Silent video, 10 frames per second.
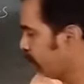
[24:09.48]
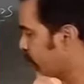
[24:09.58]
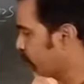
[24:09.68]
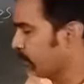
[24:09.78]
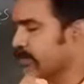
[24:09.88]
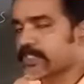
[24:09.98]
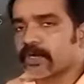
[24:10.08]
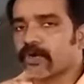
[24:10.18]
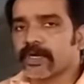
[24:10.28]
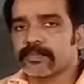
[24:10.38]
2 is a
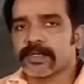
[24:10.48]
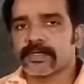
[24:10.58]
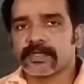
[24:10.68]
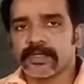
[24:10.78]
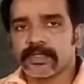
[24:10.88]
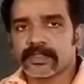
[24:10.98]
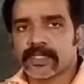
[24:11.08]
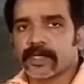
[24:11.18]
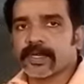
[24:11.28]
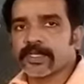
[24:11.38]
whole number,
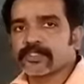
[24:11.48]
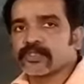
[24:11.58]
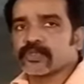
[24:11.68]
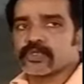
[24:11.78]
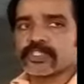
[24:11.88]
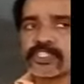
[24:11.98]
3 minus 2 is